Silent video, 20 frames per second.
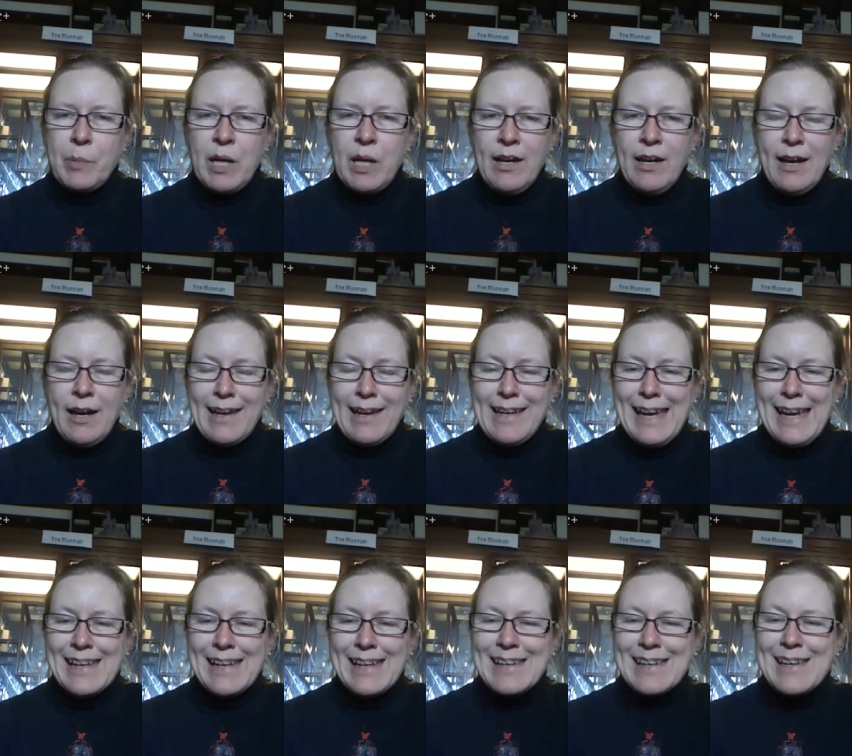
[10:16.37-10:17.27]

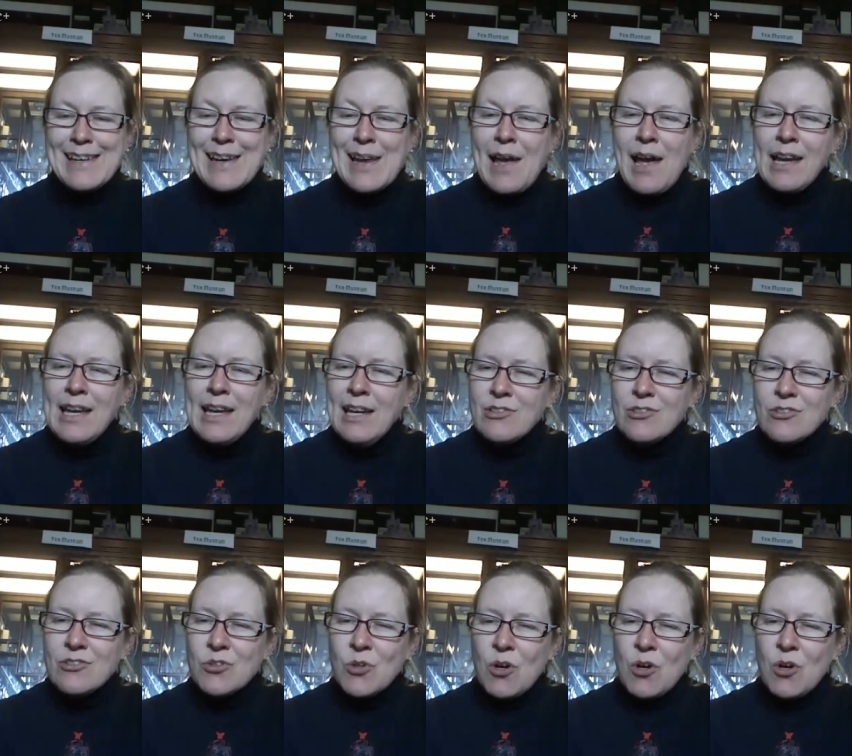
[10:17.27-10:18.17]
I
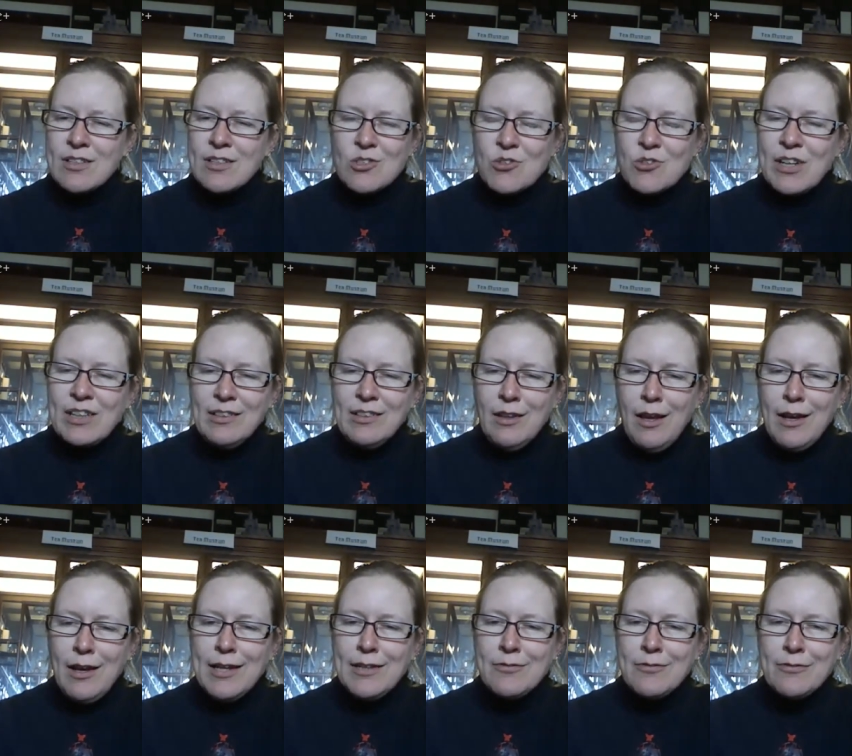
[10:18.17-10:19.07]
can't draw a
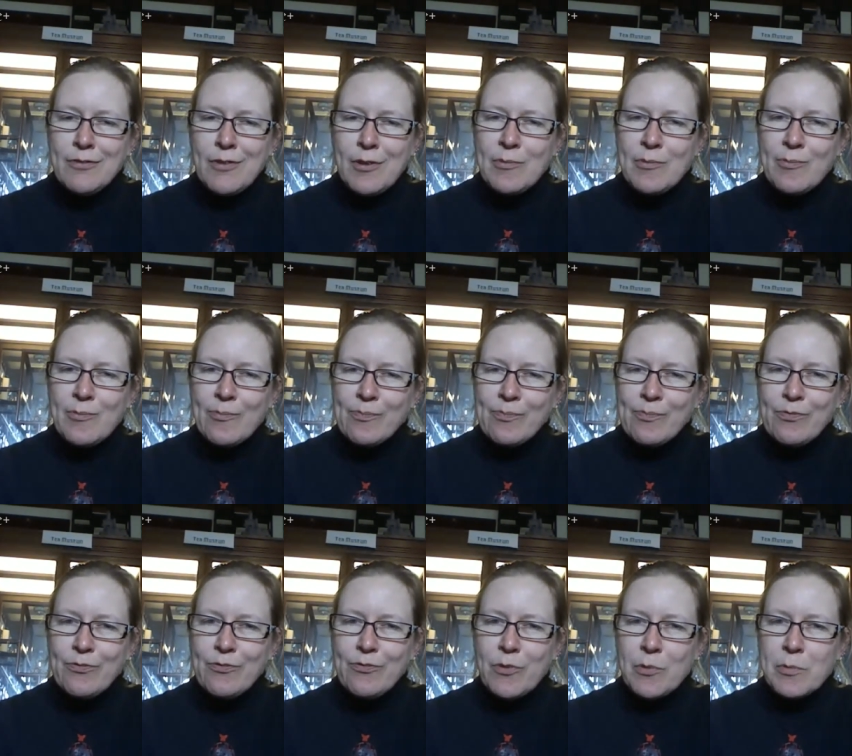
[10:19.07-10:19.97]
straight line from
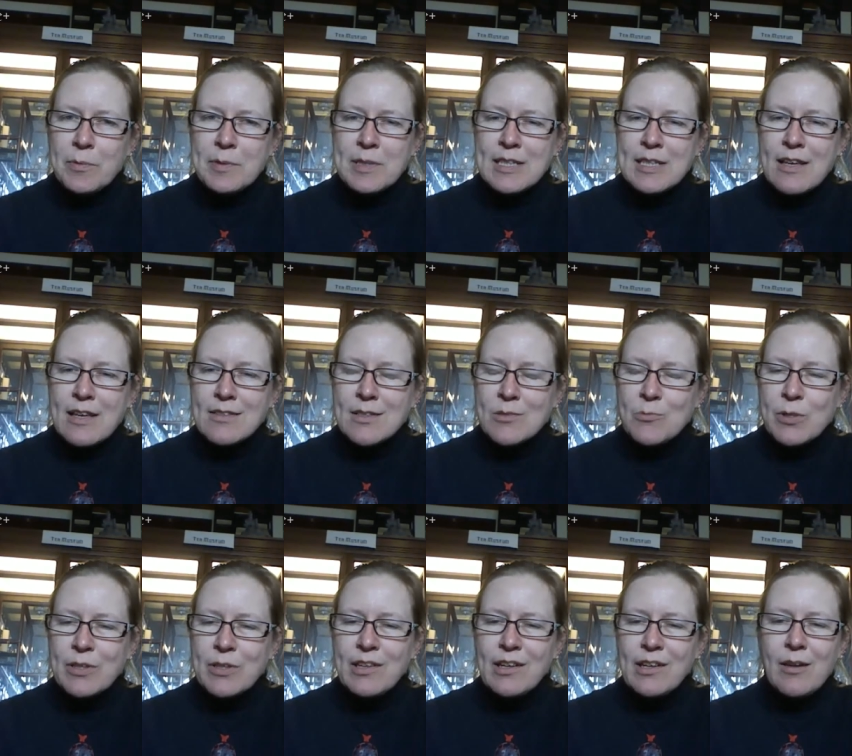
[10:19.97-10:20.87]

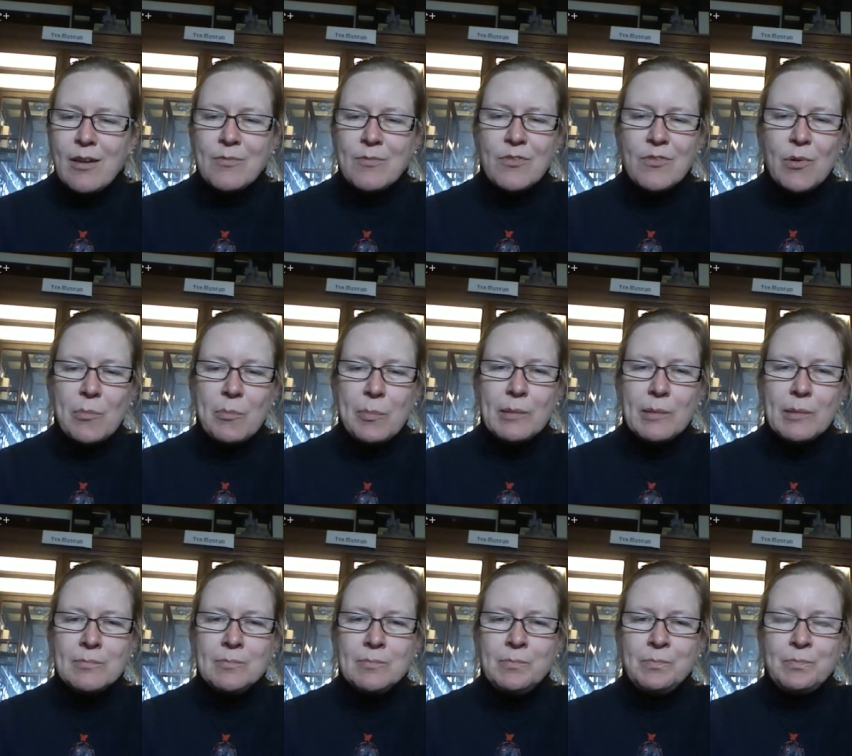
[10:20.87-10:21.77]
exactly where that comes from. But